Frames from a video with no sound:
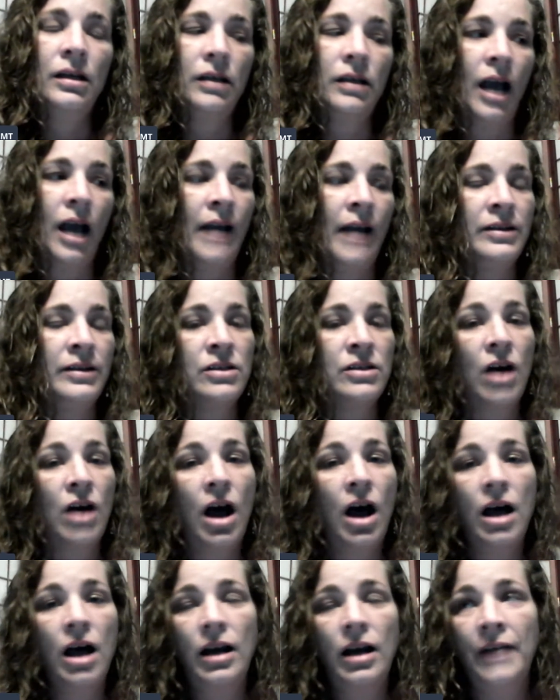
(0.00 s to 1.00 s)

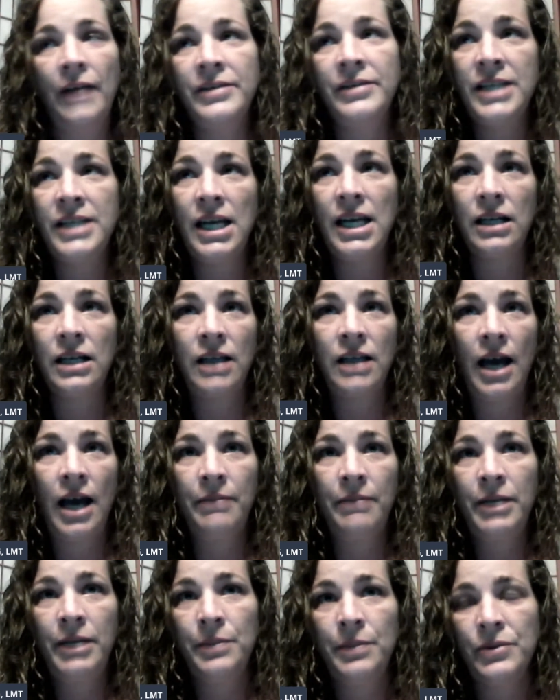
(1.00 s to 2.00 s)
I've seen a lot of
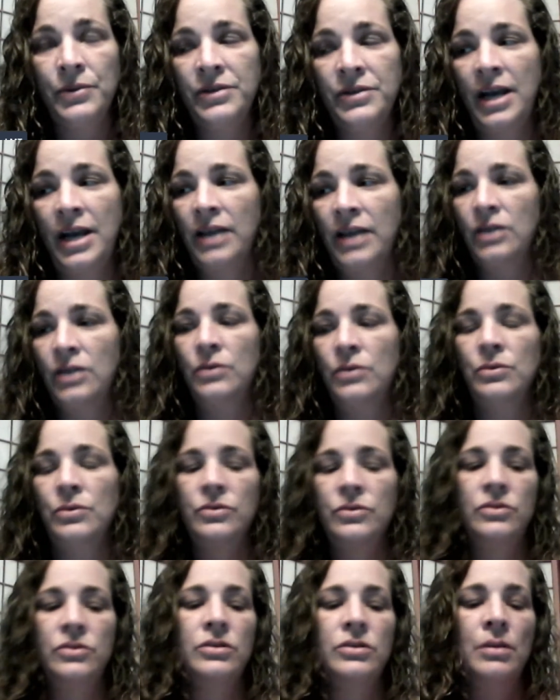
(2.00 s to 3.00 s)
people say
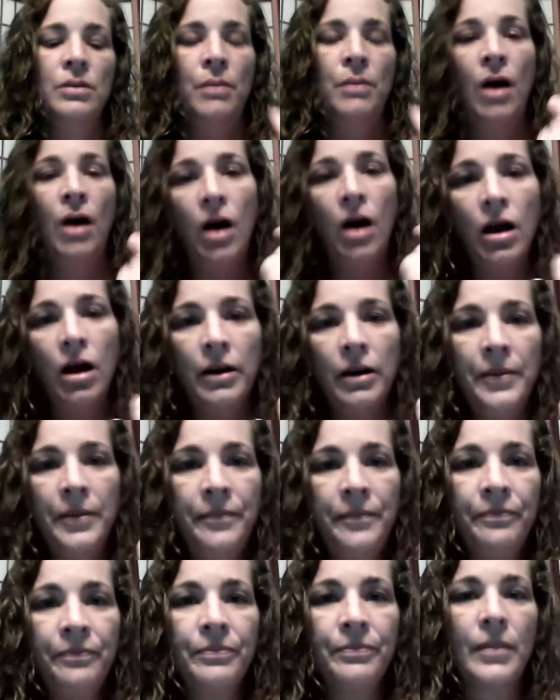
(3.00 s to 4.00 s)
use the ball,
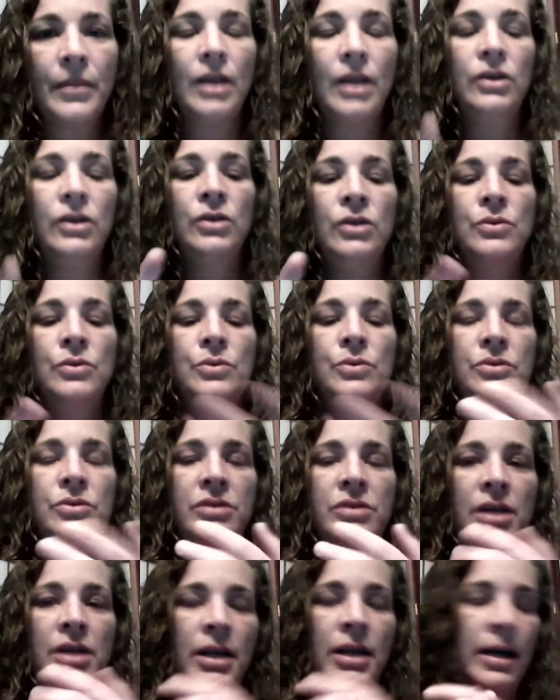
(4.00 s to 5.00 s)
use
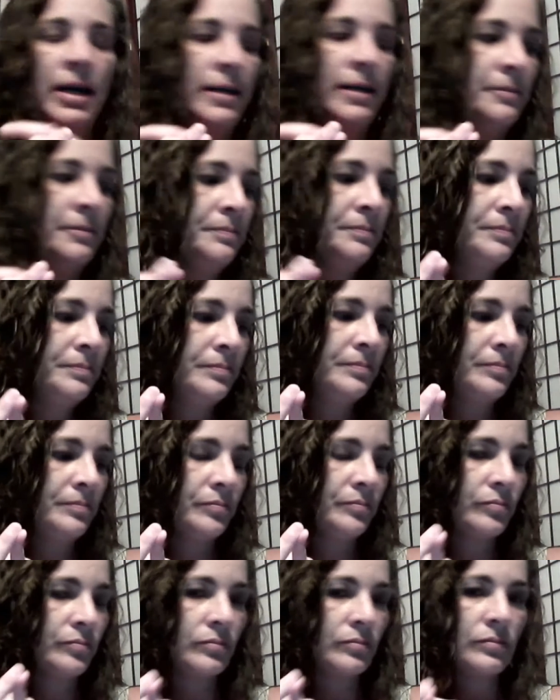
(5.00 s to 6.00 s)
the
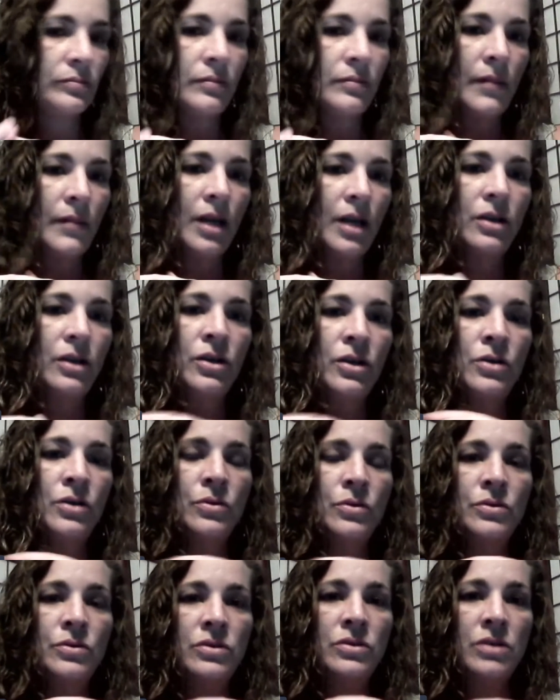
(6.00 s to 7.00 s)

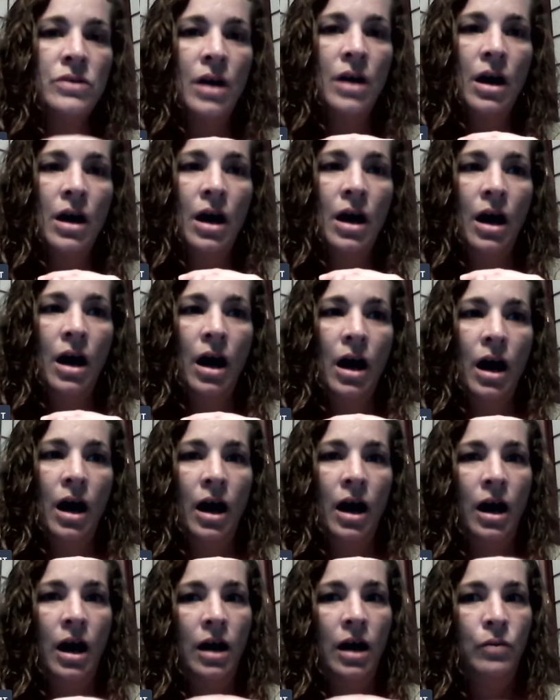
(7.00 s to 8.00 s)
use
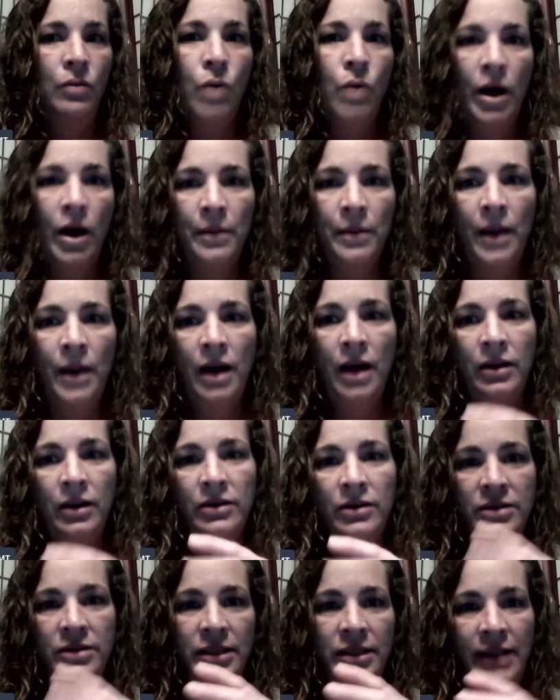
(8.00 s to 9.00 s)
water
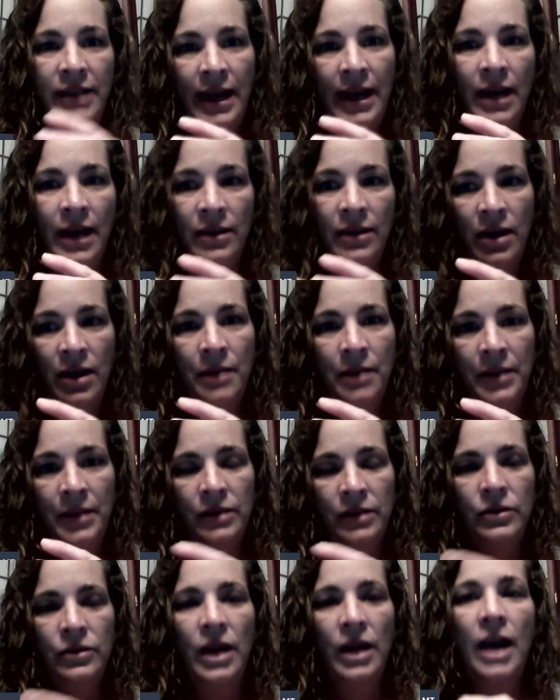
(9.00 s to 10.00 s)
bottles and lay on them
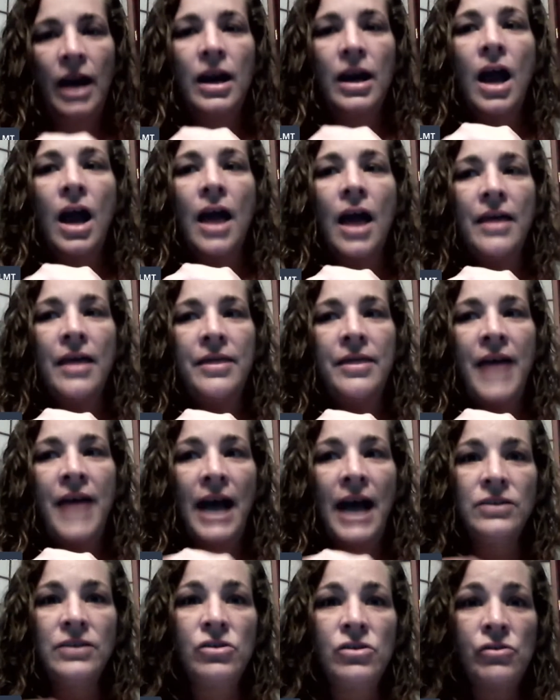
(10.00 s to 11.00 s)
and do that.
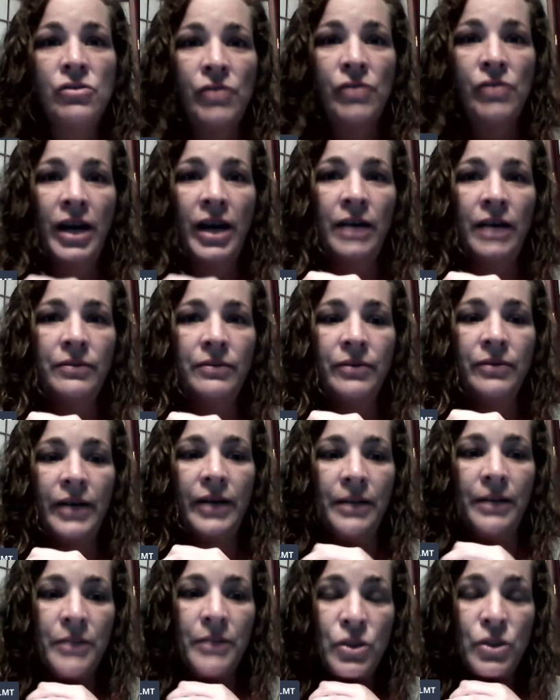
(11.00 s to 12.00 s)
That's great for
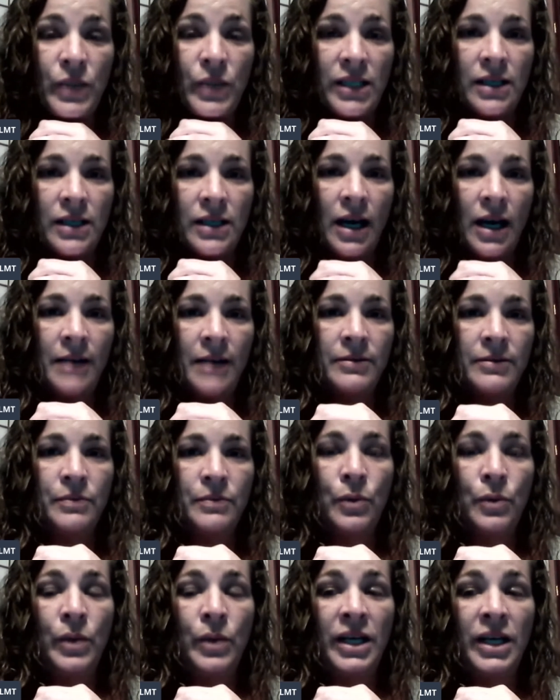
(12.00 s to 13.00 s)
in between times,
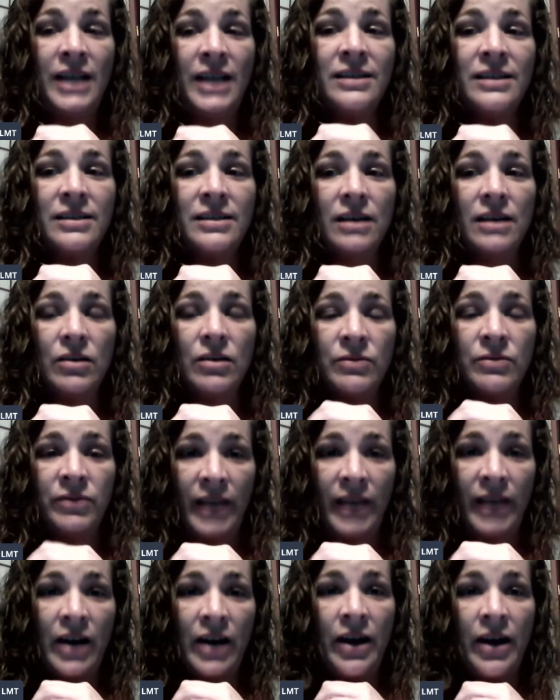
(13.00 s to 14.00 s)
but
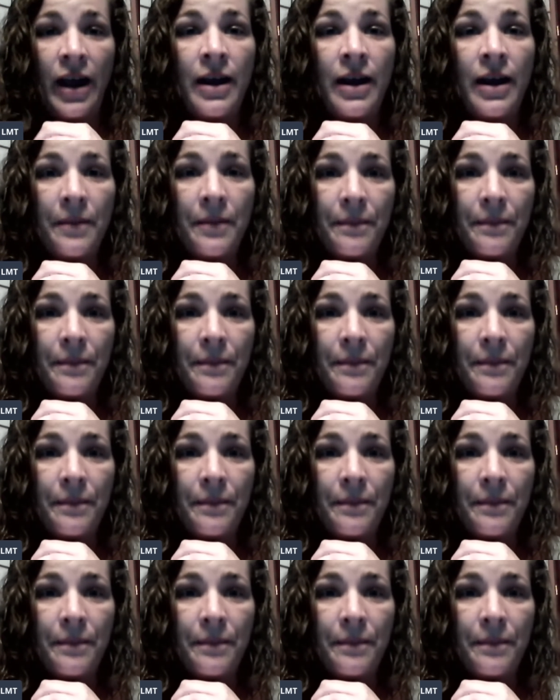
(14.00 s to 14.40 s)
flared up,